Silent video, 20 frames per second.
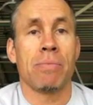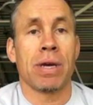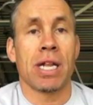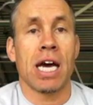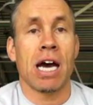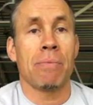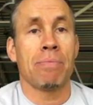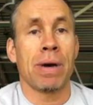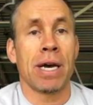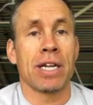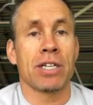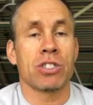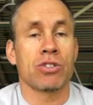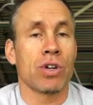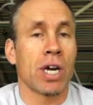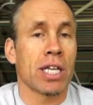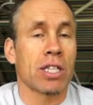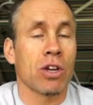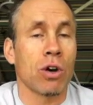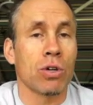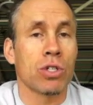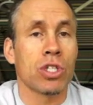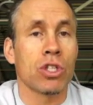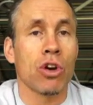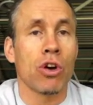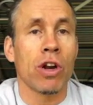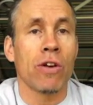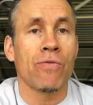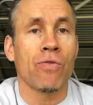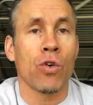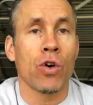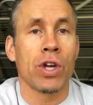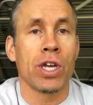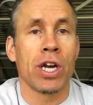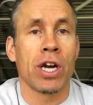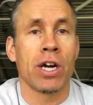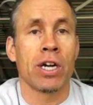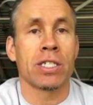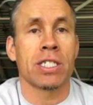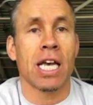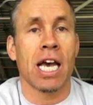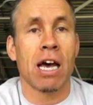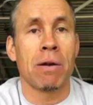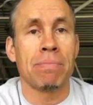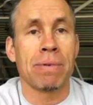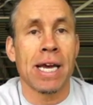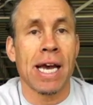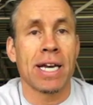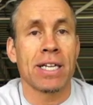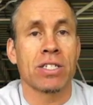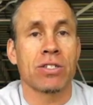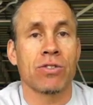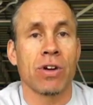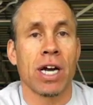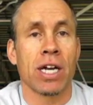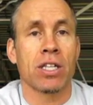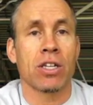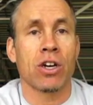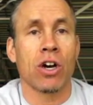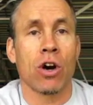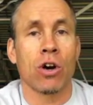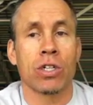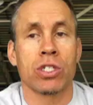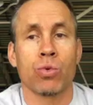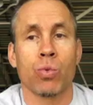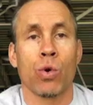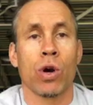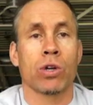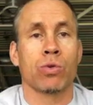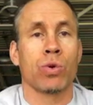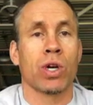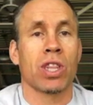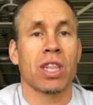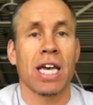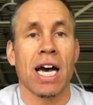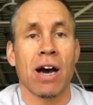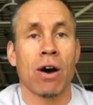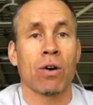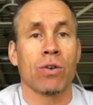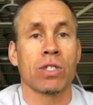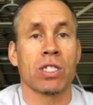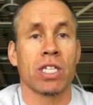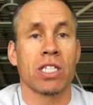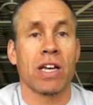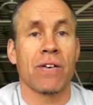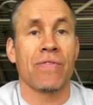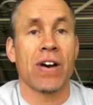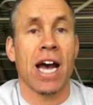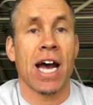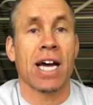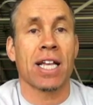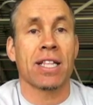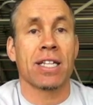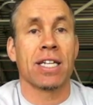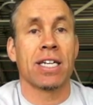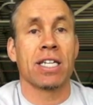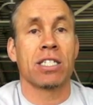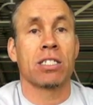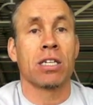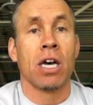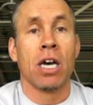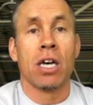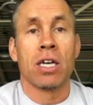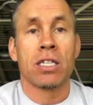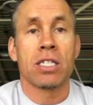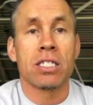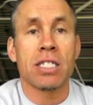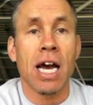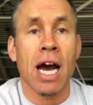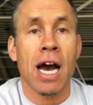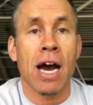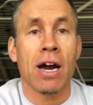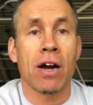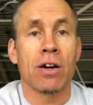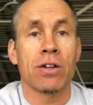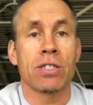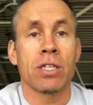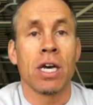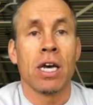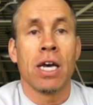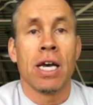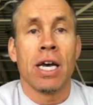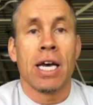I mean, I've been a strength coach 34 years, NBA strength coach, worked with thousands of athletes, stars,